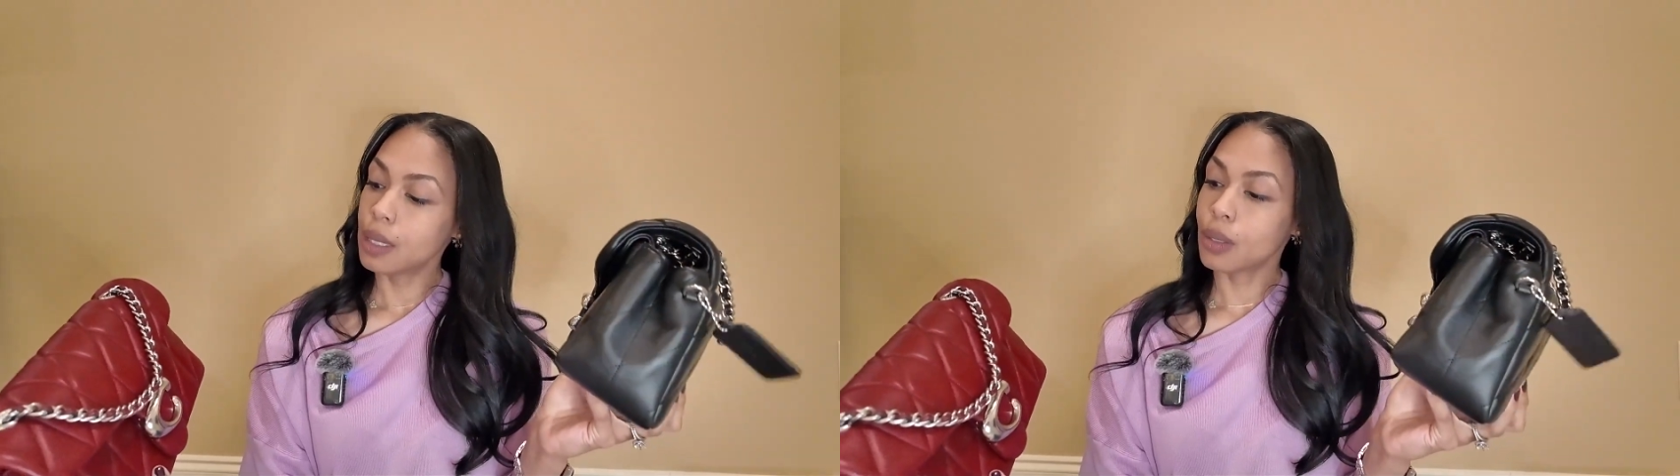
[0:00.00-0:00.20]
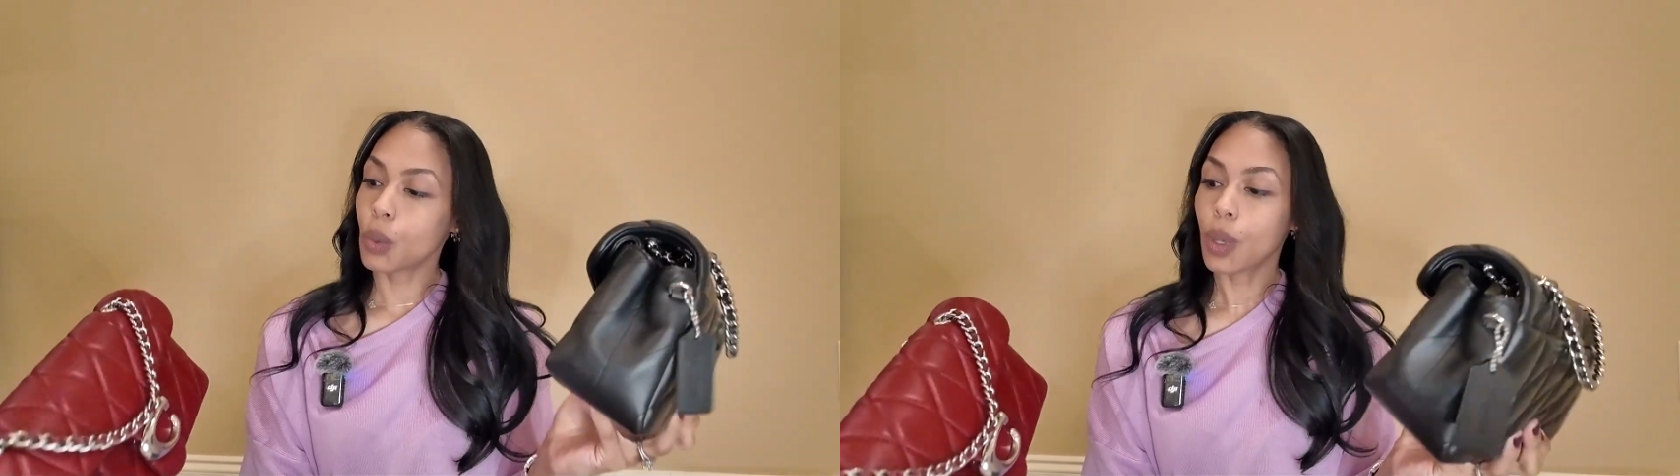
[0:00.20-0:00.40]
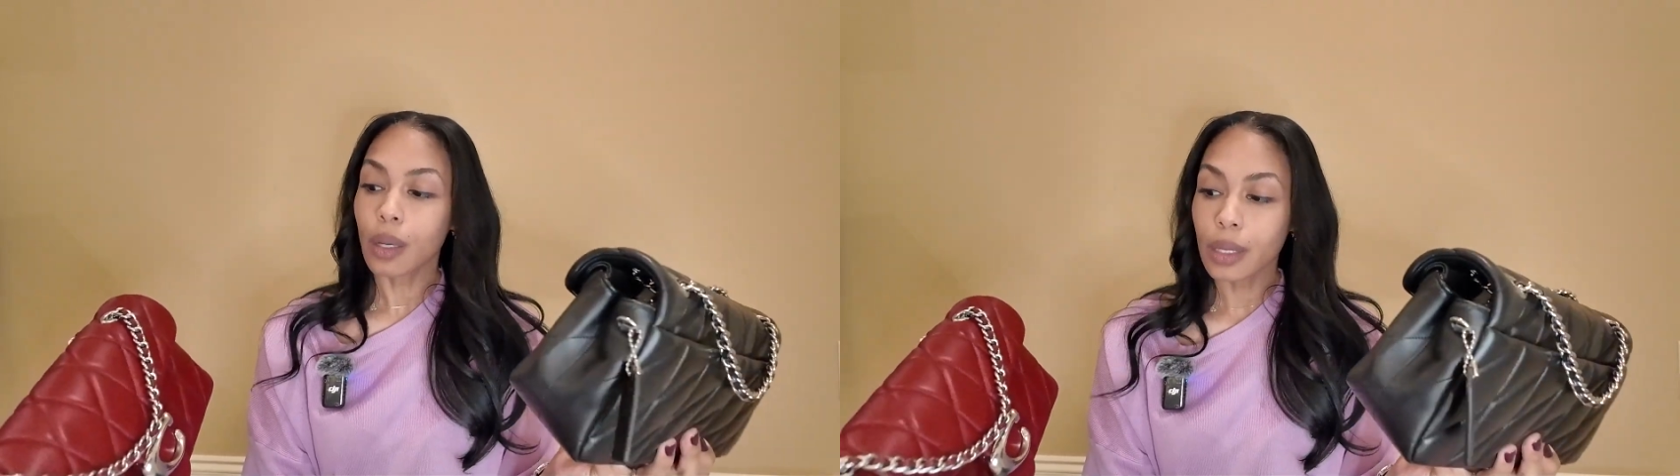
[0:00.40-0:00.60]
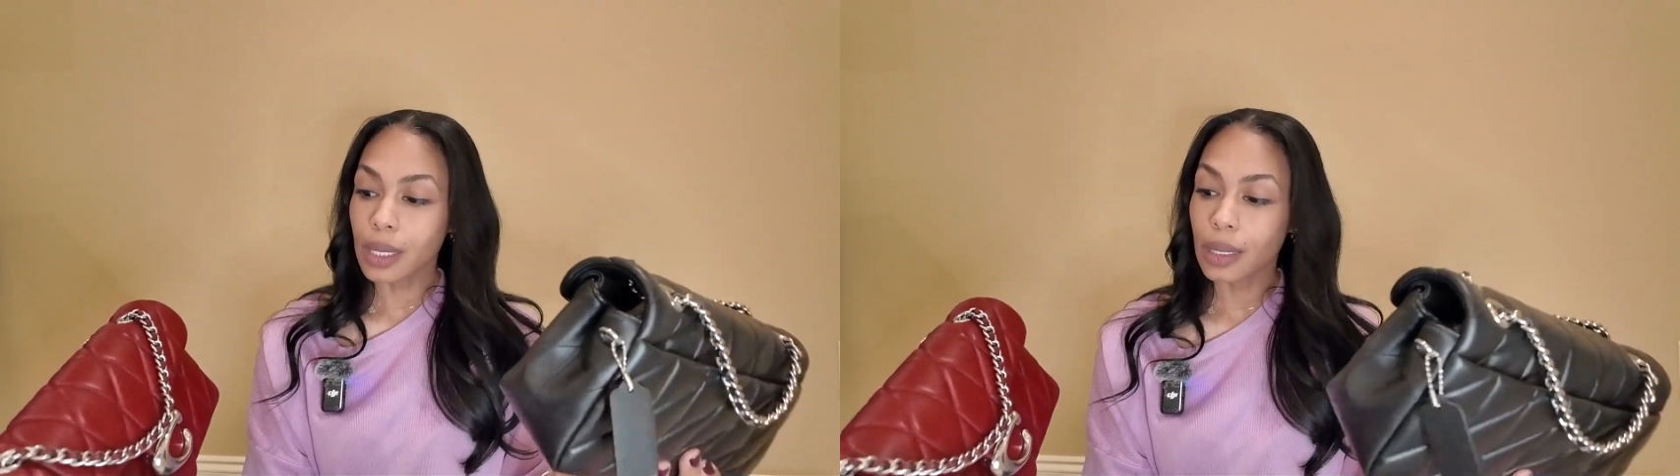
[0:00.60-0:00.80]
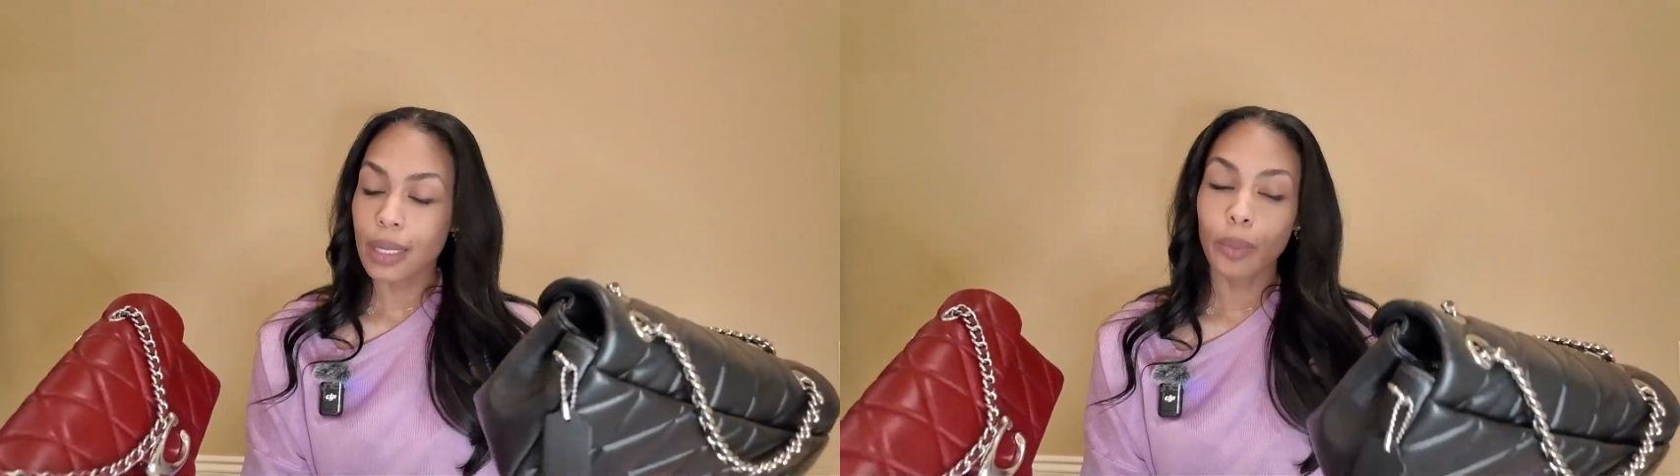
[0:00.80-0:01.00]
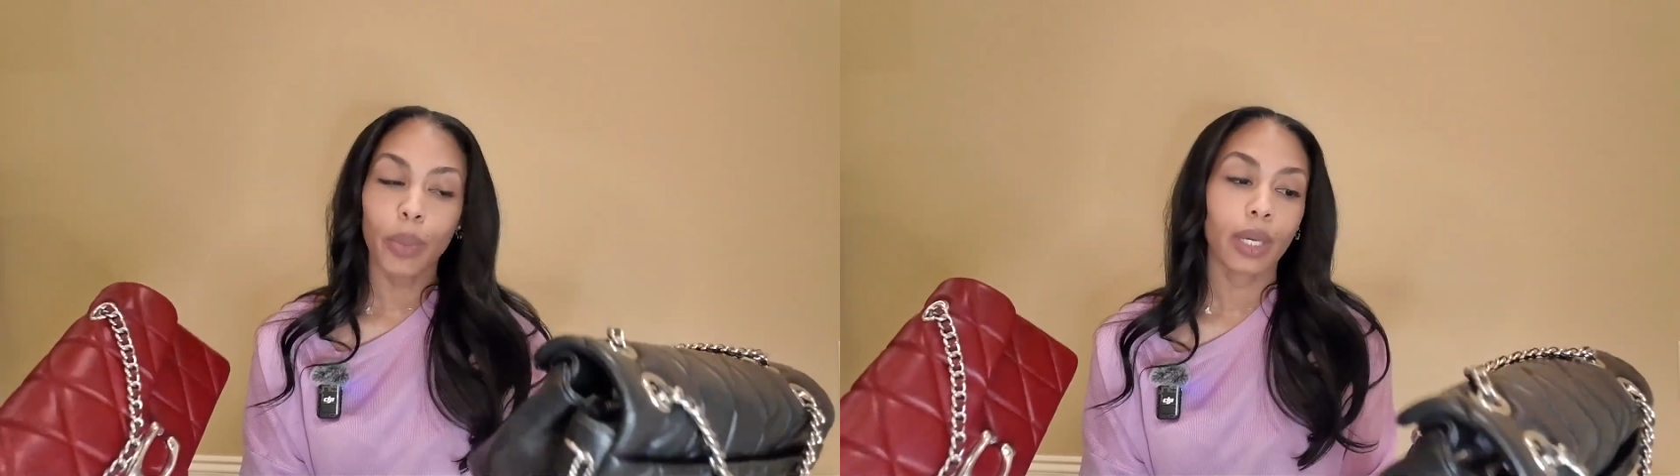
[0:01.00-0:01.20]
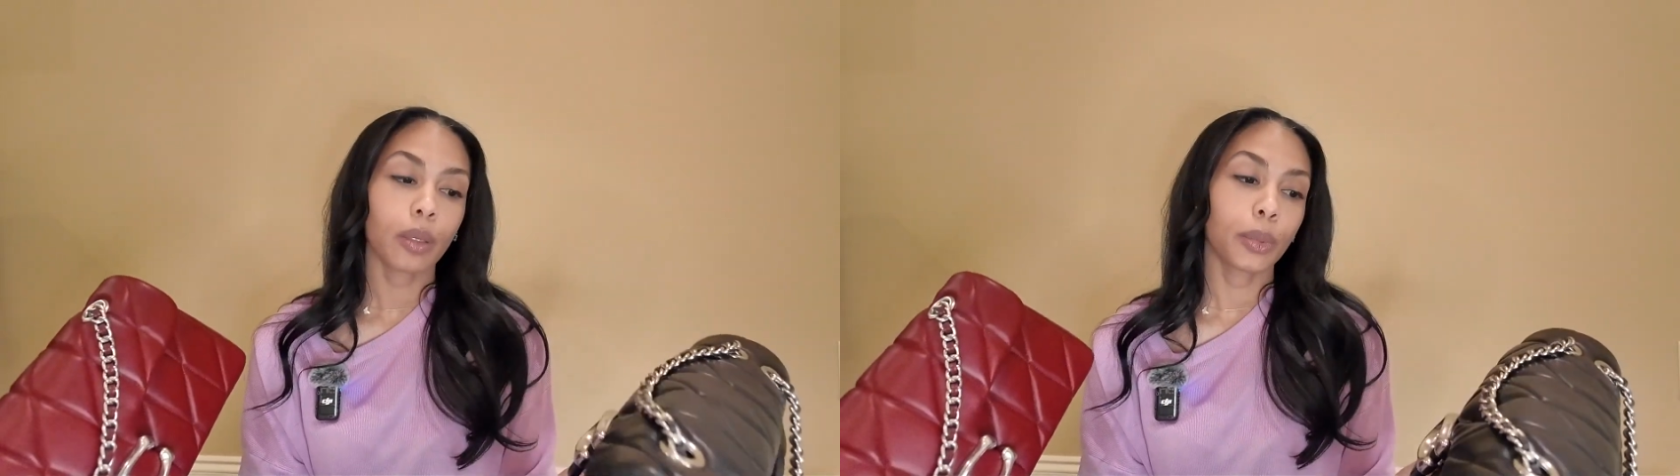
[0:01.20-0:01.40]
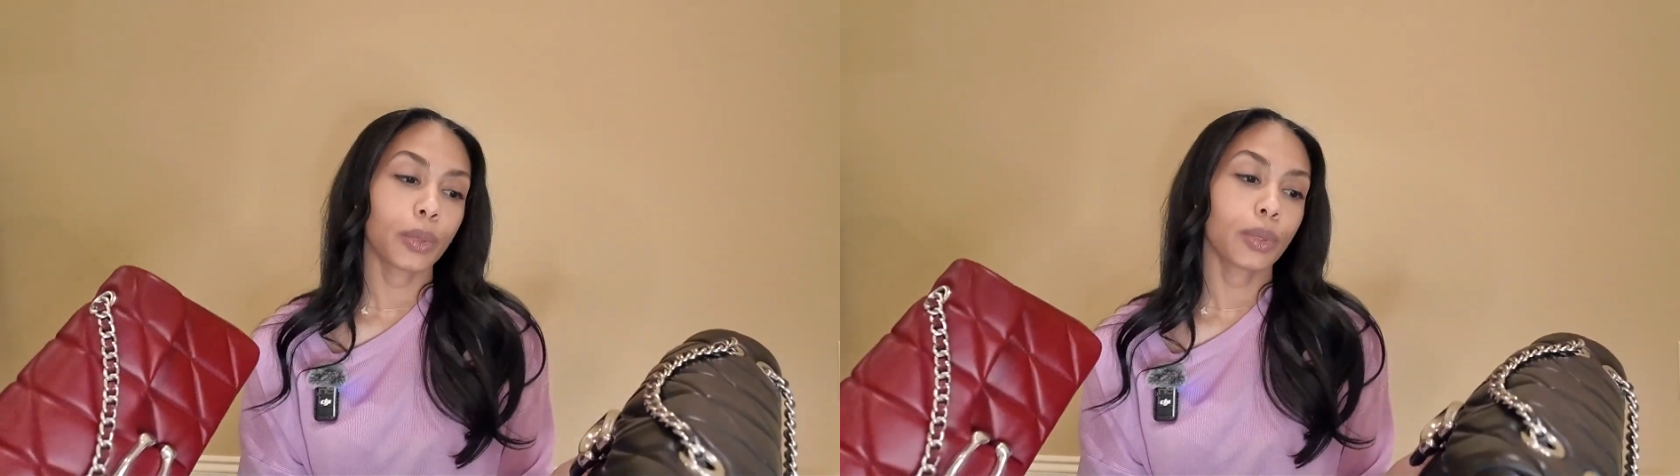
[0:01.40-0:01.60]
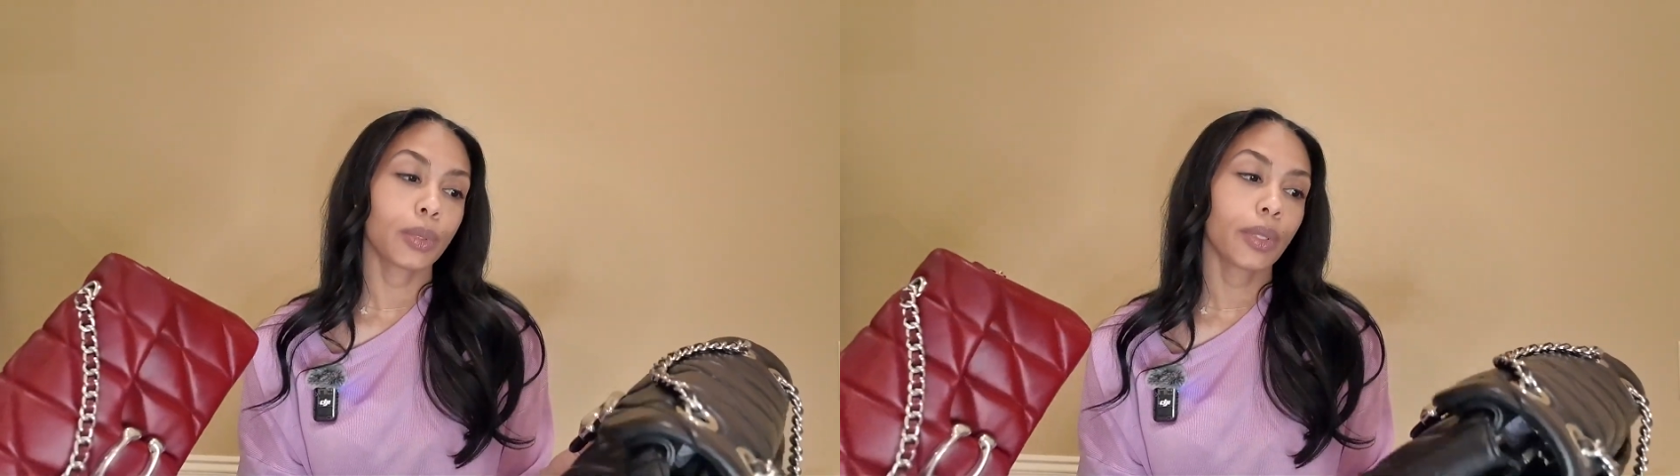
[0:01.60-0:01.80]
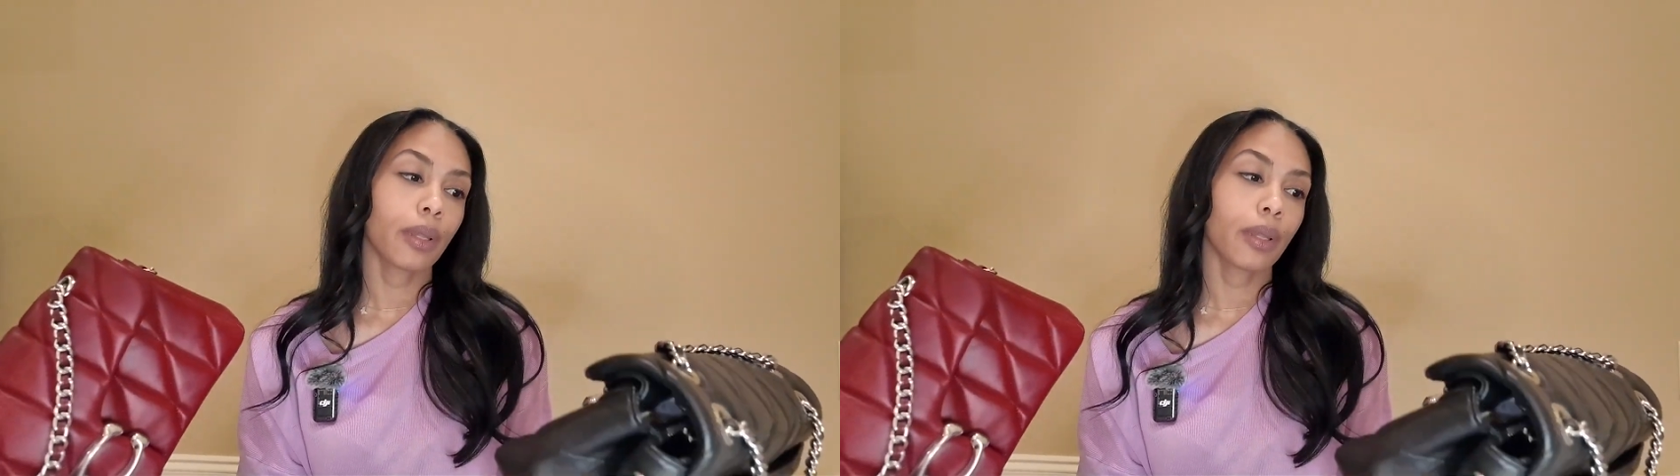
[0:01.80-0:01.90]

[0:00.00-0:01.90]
The quality is impeccable.